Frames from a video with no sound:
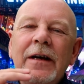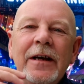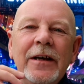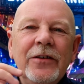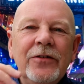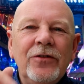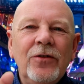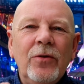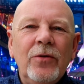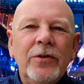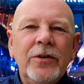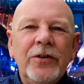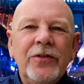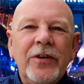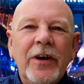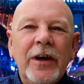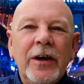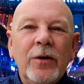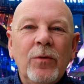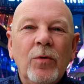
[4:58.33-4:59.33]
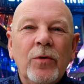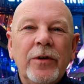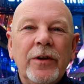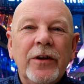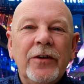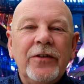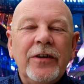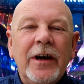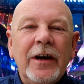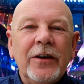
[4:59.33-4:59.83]
he's not going to take one of
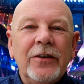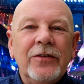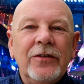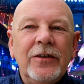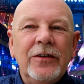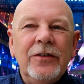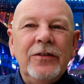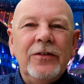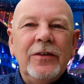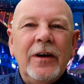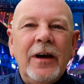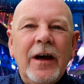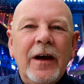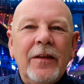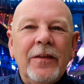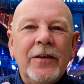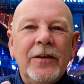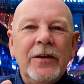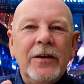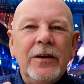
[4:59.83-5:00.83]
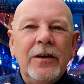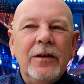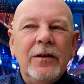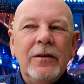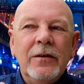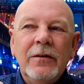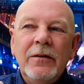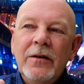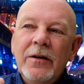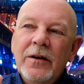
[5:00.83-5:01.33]
the taxis at the
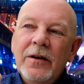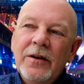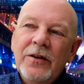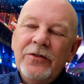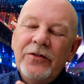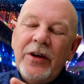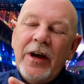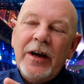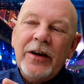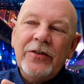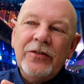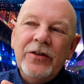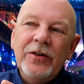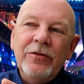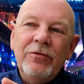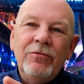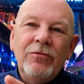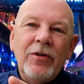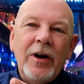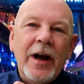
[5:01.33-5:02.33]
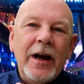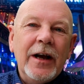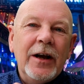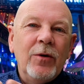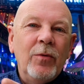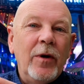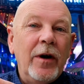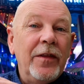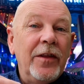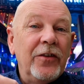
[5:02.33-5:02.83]
taxi
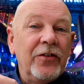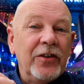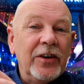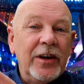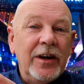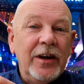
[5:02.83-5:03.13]
rank where there's a